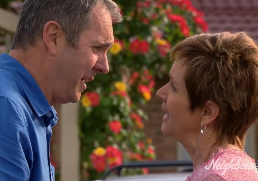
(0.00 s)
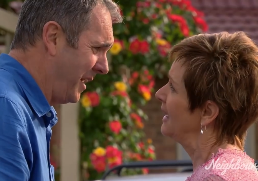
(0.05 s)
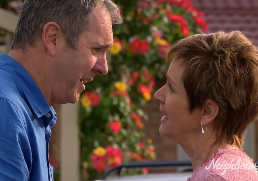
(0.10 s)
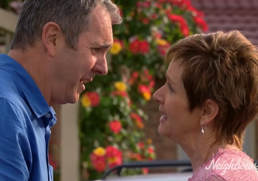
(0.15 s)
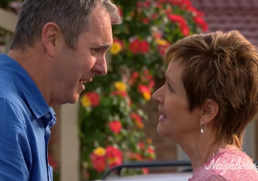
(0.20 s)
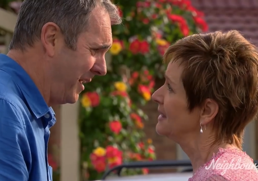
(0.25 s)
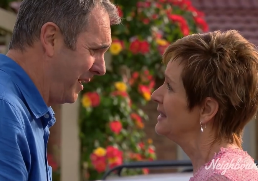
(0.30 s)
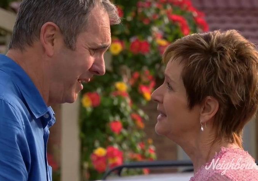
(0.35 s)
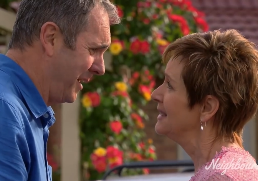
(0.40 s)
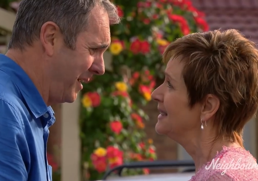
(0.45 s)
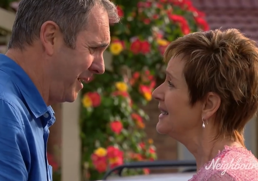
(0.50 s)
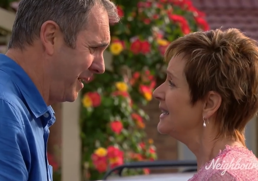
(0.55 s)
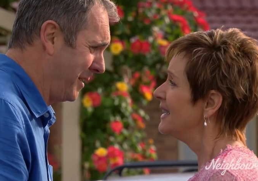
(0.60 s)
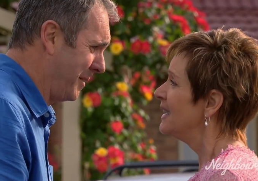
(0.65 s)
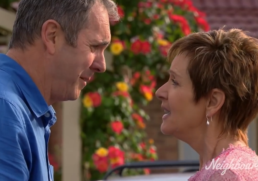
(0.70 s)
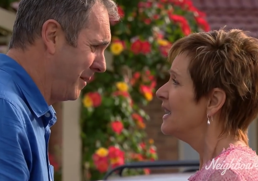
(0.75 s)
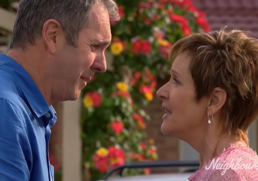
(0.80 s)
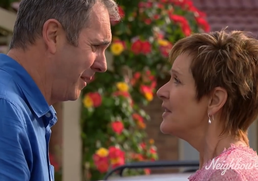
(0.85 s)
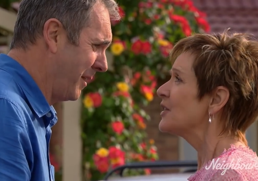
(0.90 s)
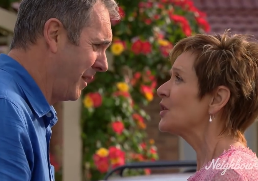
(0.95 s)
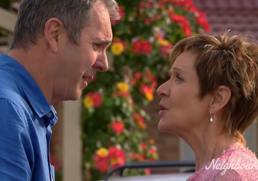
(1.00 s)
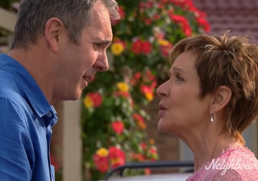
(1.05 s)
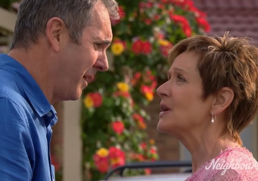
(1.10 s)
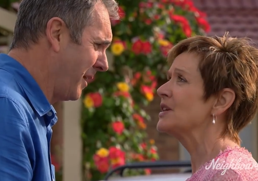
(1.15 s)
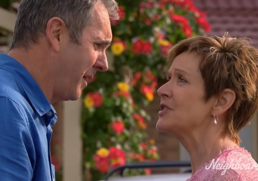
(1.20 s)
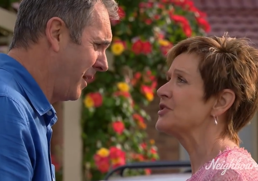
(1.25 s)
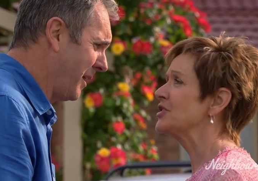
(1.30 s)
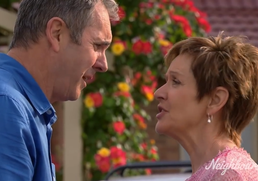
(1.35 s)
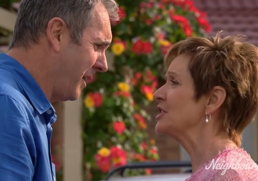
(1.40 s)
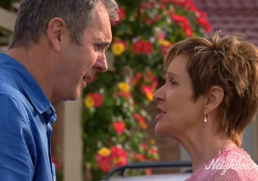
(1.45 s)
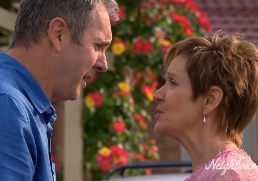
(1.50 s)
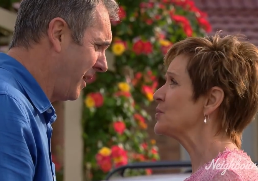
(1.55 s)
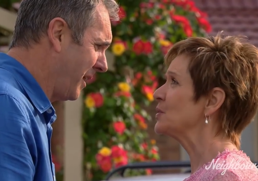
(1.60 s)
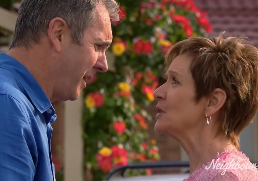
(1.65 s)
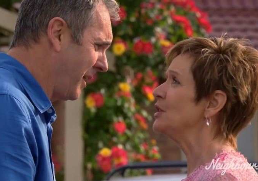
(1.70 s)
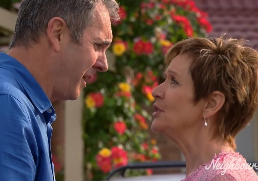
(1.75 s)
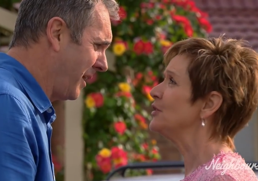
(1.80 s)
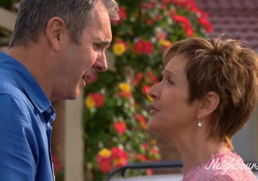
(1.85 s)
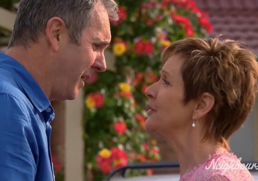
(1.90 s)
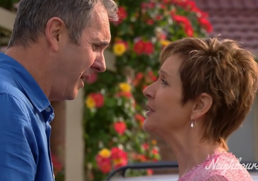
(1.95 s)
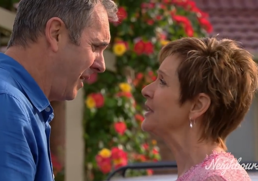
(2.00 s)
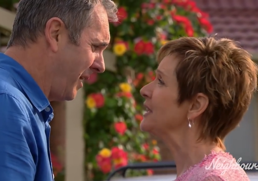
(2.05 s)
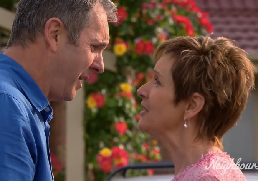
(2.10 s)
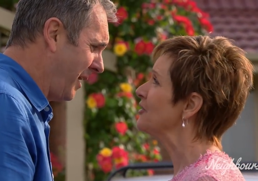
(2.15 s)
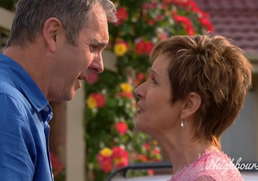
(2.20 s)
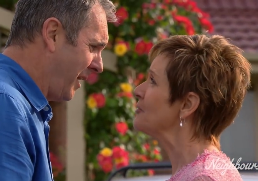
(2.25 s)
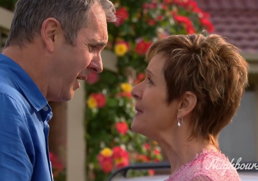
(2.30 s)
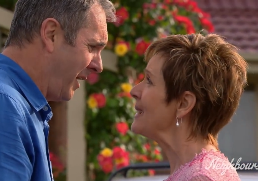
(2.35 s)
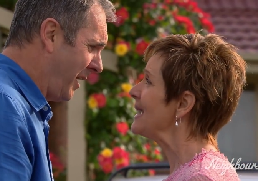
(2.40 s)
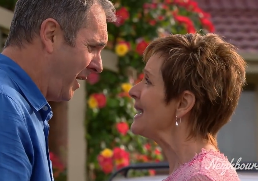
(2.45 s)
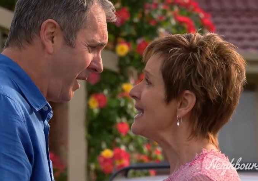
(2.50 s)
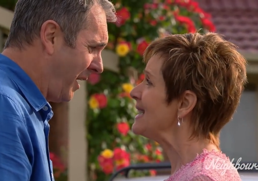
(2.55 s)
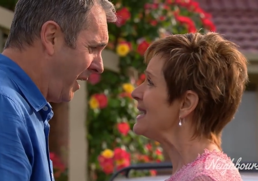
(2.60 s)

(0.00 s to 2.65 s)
Speaker 1: Karl, The question is, will you forgive me?